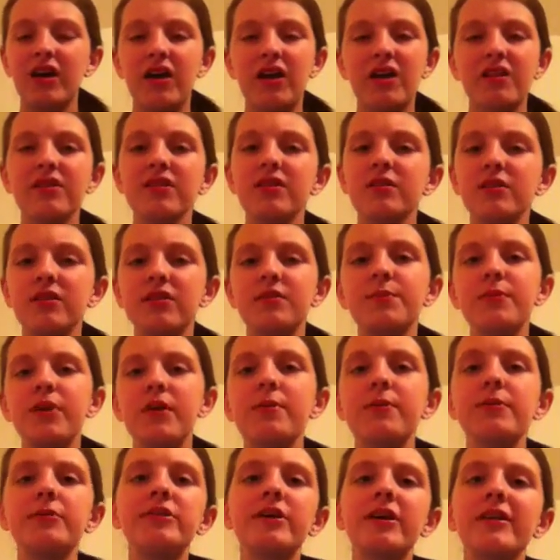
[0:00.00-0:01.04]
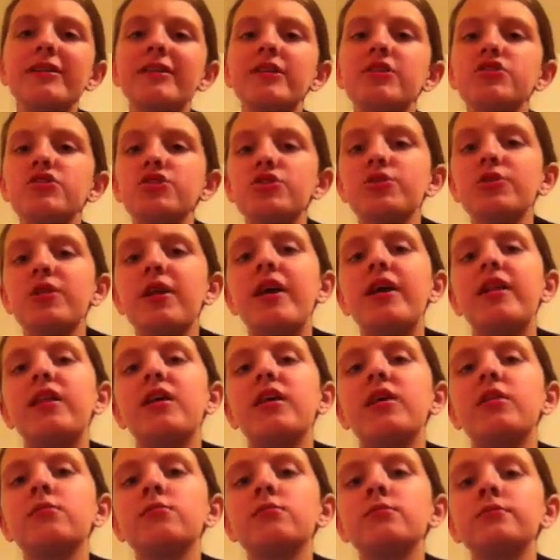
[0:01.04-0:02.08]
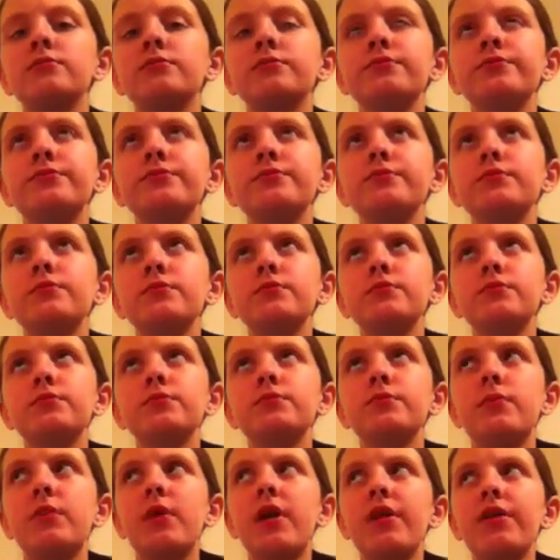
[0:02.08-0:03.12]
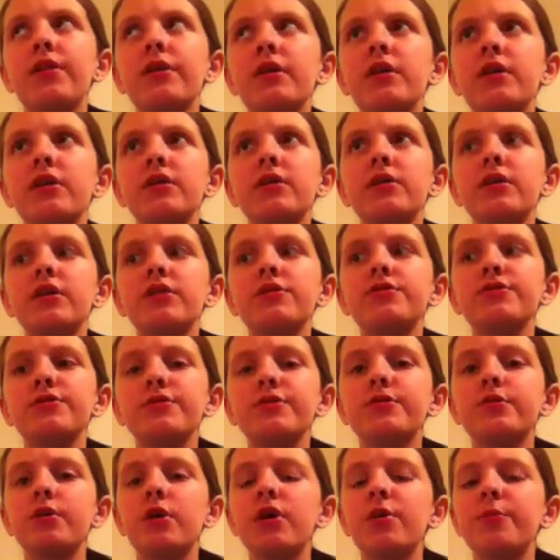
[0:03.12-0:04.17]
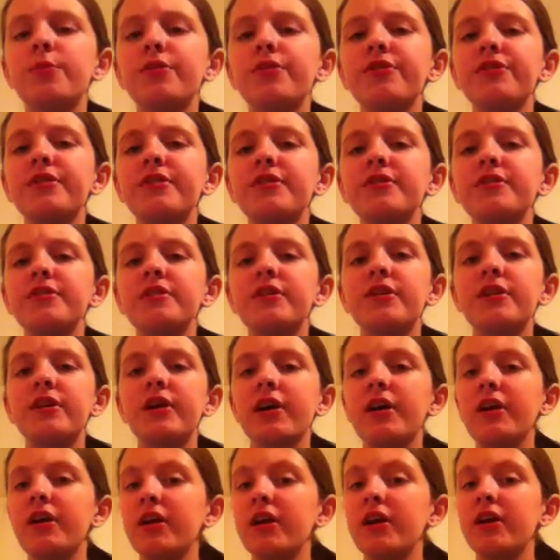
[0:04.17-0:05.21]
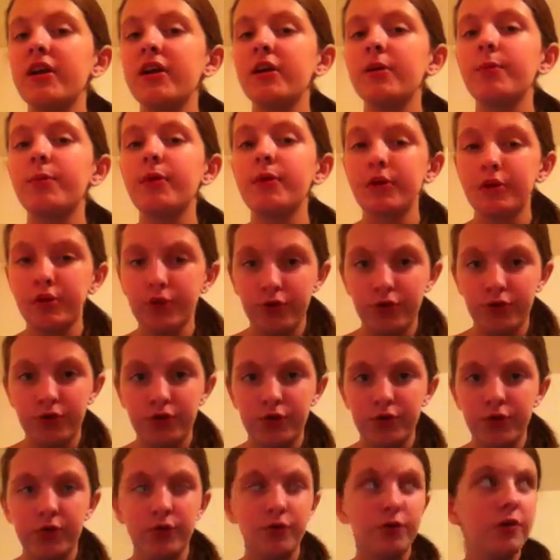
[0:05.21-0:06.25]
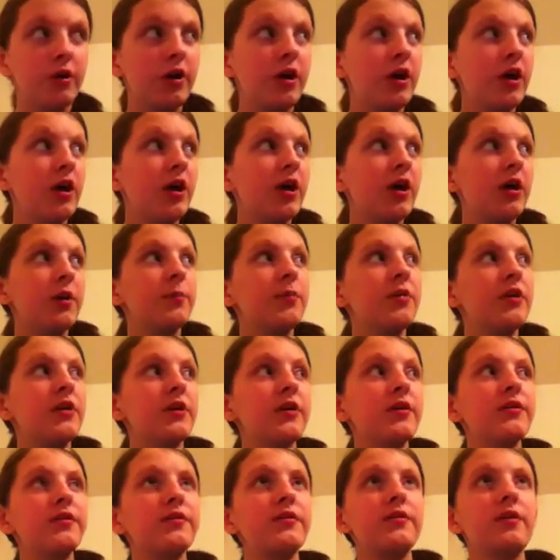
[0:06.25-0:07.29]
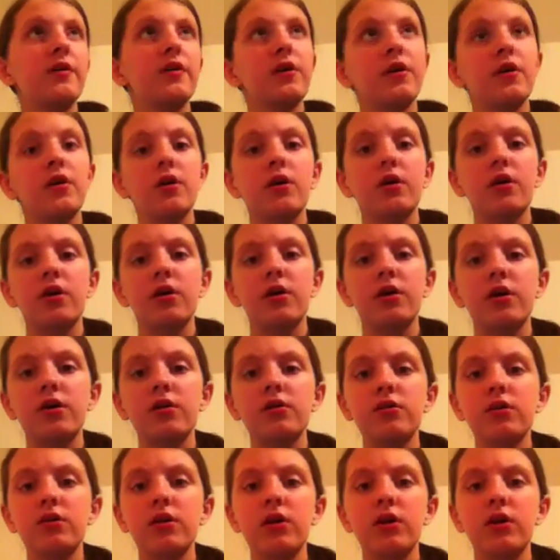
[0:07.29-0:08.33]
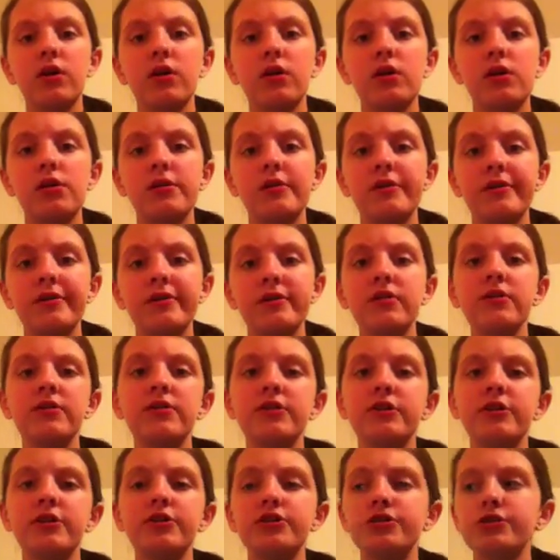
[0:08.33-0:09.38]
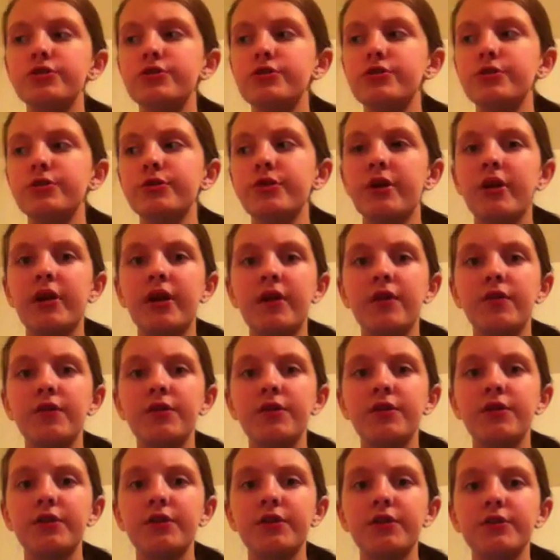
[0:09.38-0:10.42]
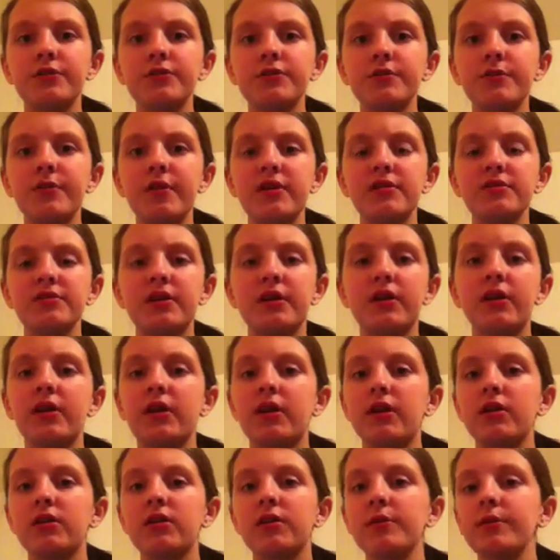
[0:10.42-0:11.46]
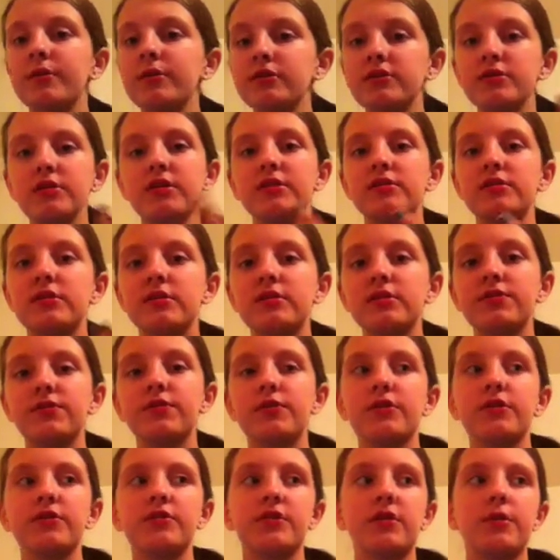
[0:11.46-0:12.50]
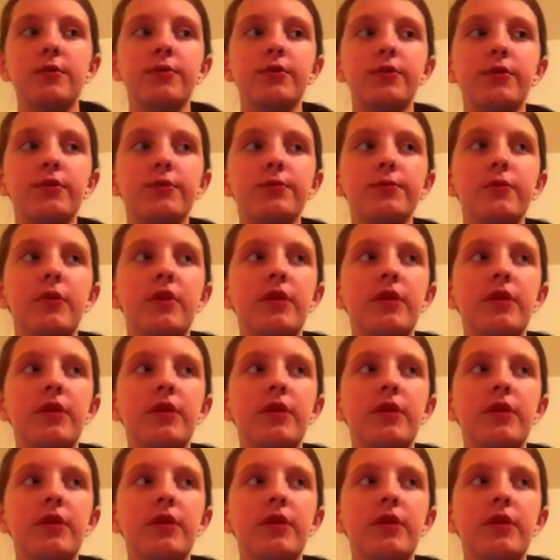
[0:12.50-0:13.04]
I think that people take this too lightly. I think kids who grow up with Disney kind of end up a little screwed because it's like Disney teaches you that everything is amazing, like the princesses, for example.